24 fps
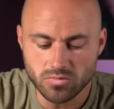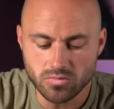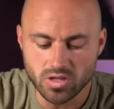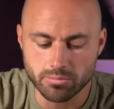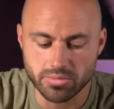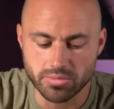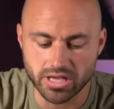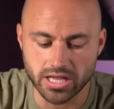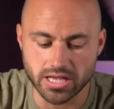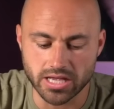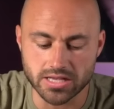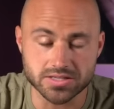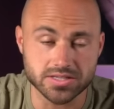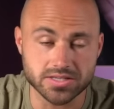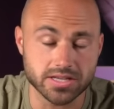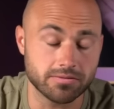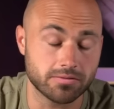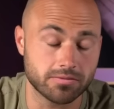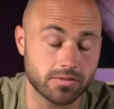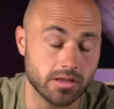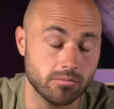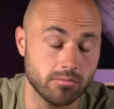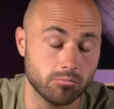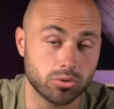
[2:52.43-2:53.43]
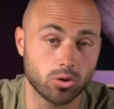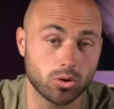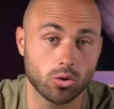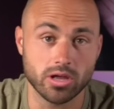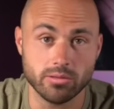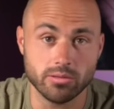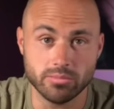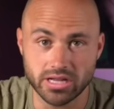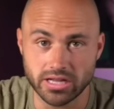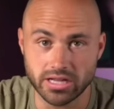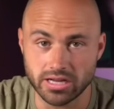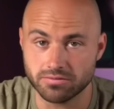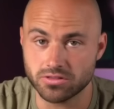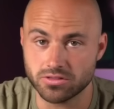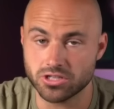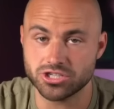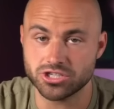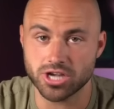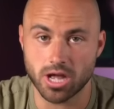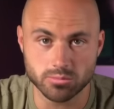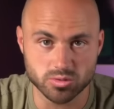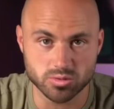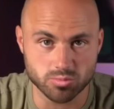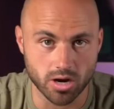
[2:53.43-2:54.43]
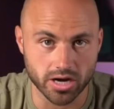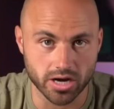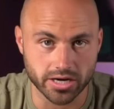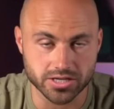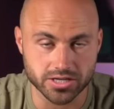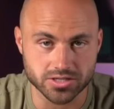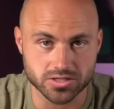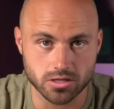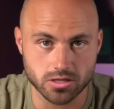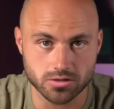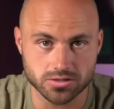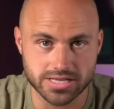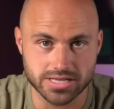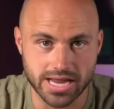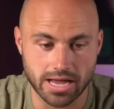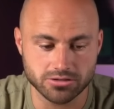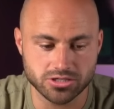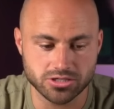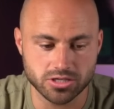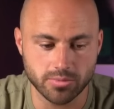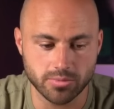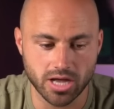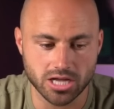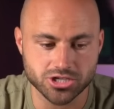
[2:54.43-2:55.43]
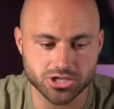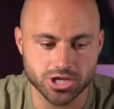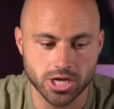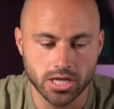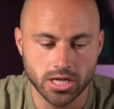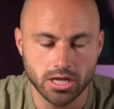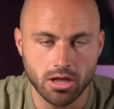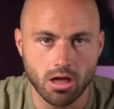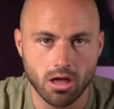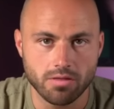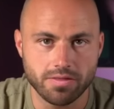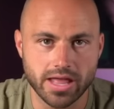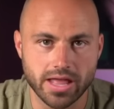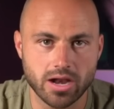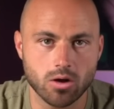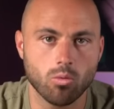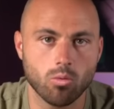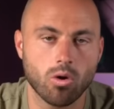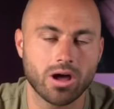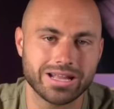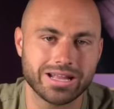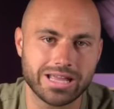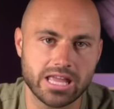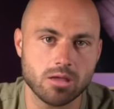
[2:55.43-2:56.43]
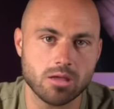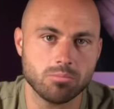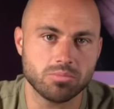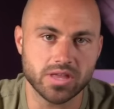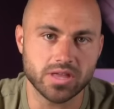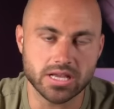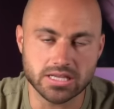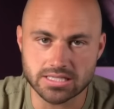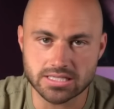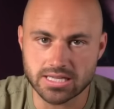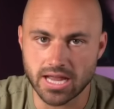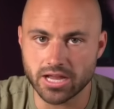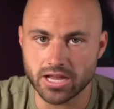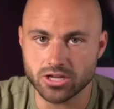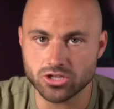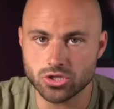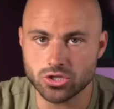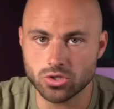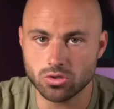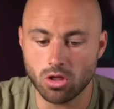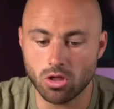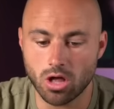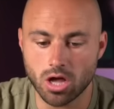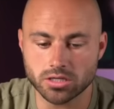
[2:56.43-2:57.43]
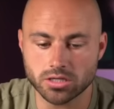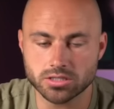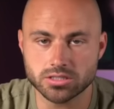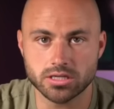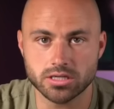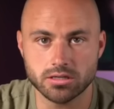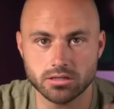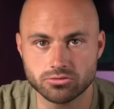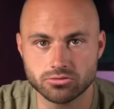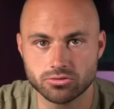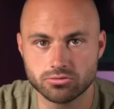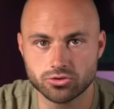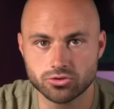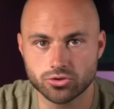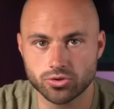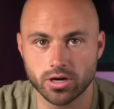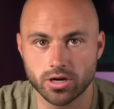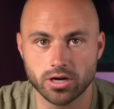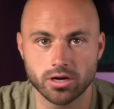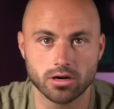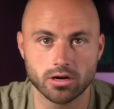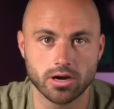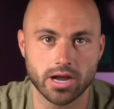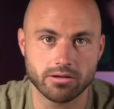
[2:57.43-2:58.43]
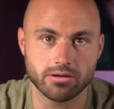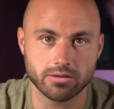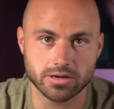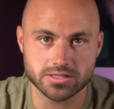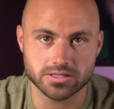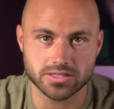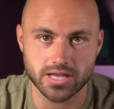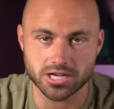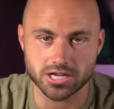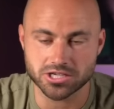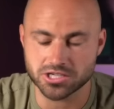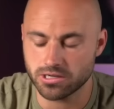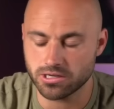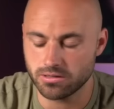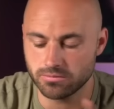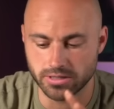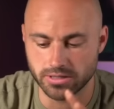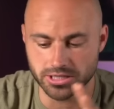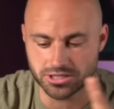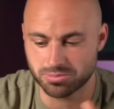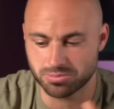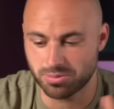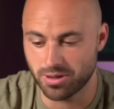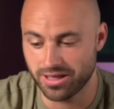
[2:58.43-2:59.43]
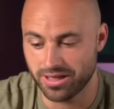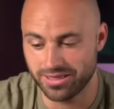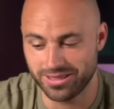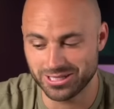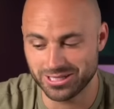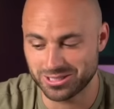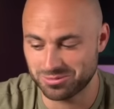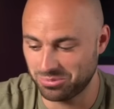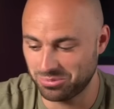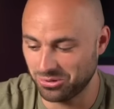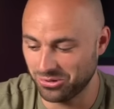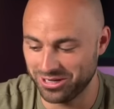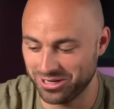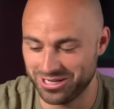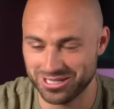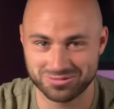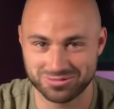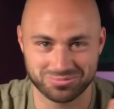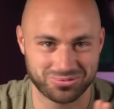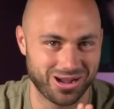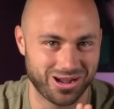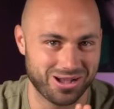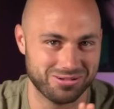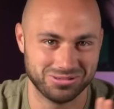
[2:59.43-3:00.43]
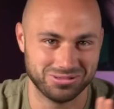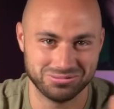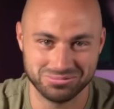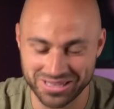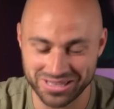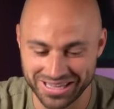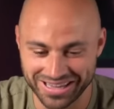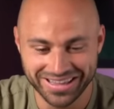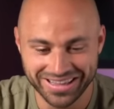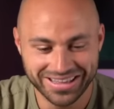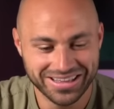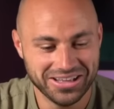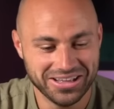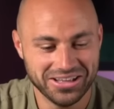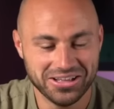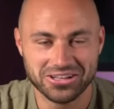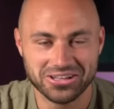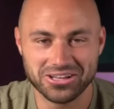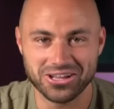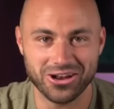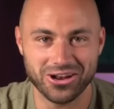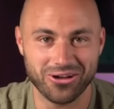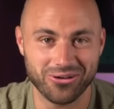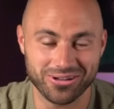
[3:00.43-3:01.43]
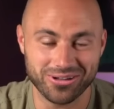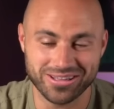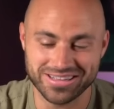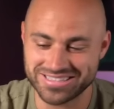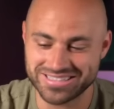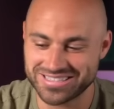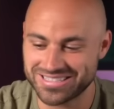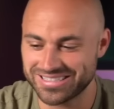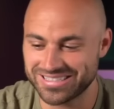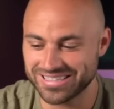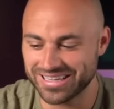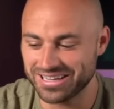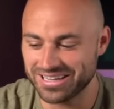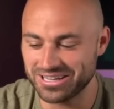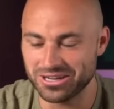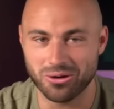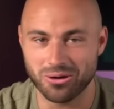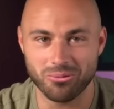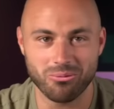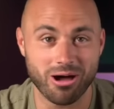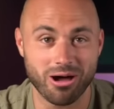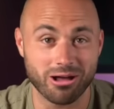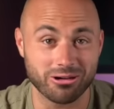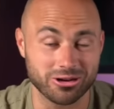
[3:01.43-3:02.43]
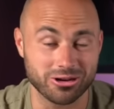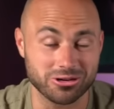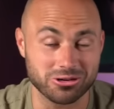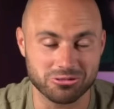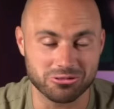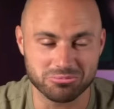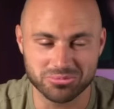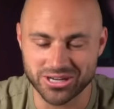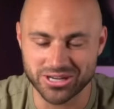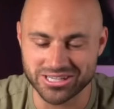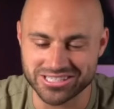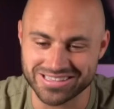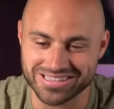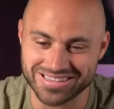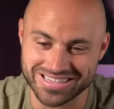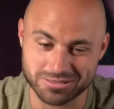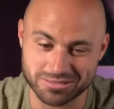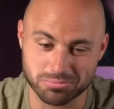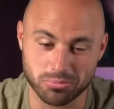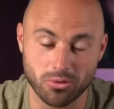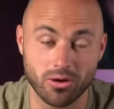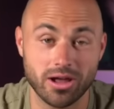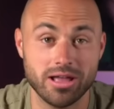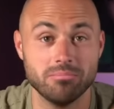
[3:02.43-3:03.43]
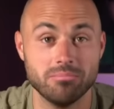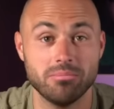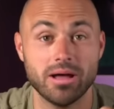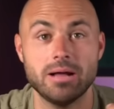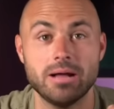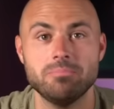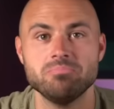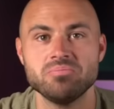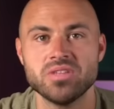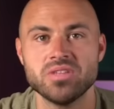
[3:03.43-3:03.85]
because if the jobs market slows down too much, they don't want to keep things tight too long to trigger a recession, which by this point is probably, water under the bridge at this point. But